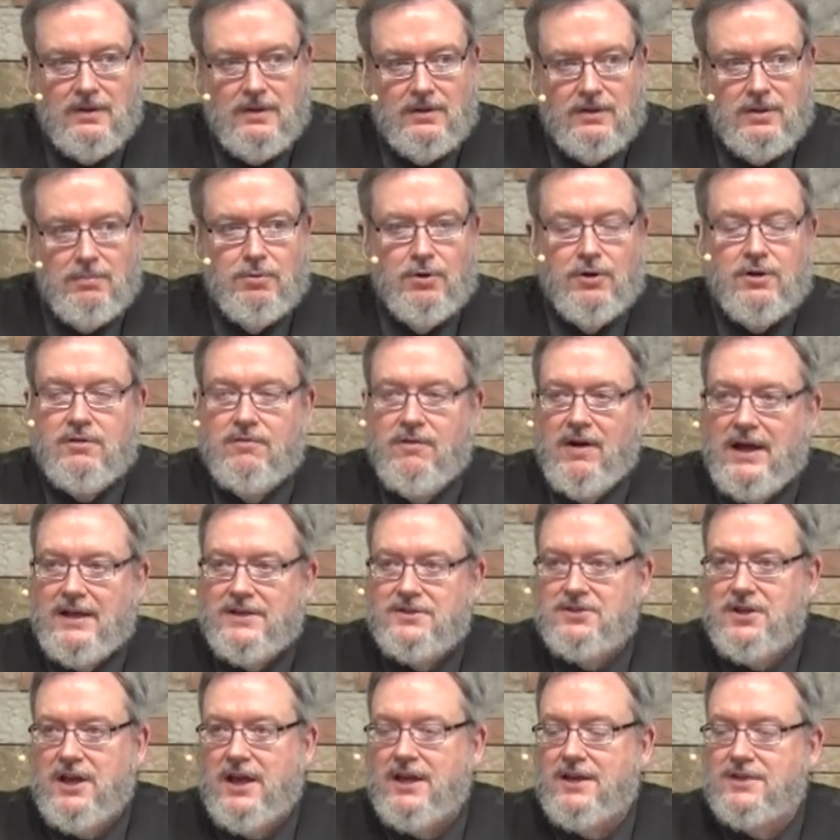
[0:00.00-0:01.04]
The book of
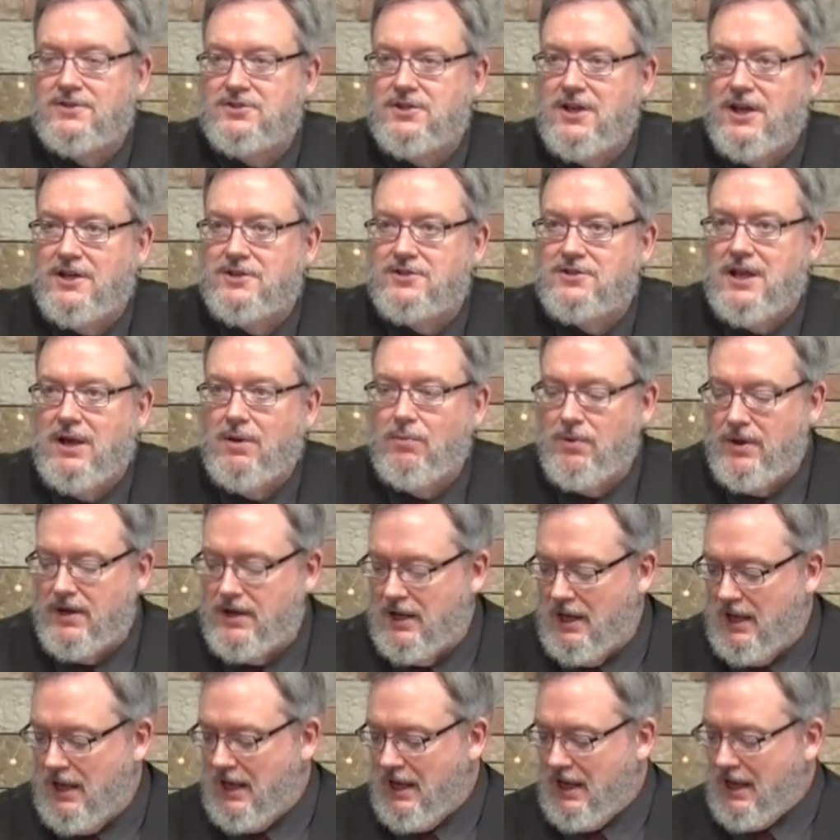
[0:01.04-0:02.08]
Isaiah says that when
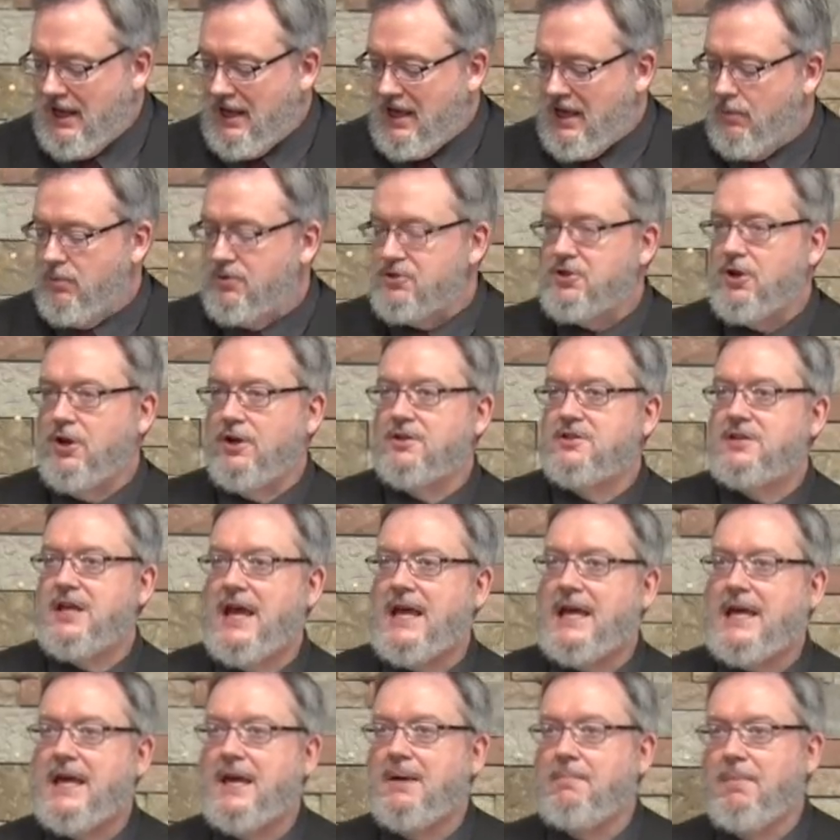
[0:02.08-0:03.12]
he was going to
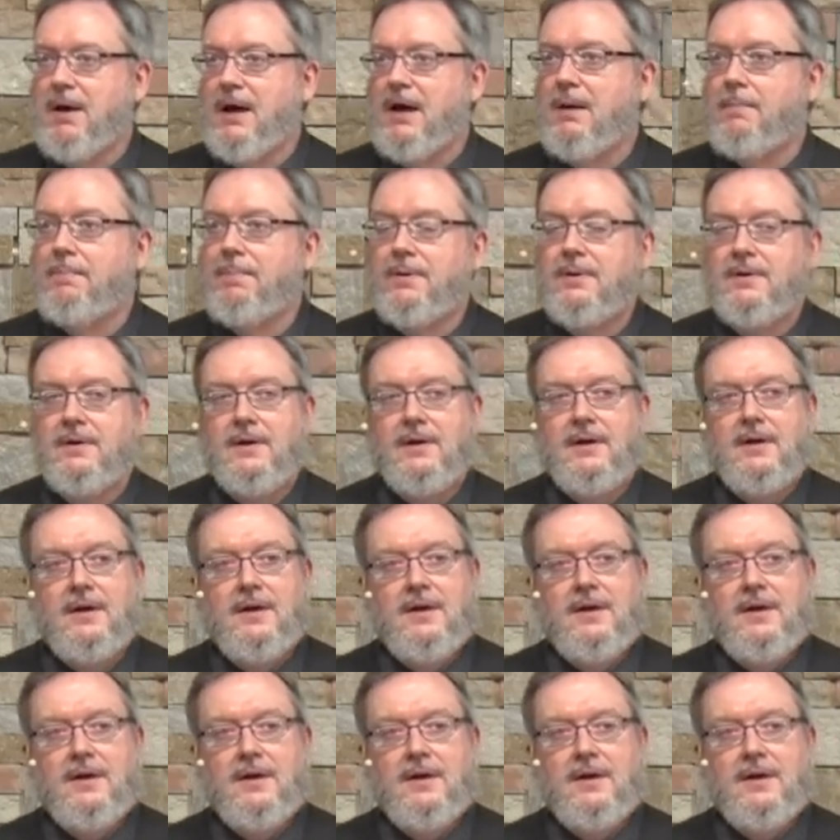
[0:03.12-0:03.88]
take him up,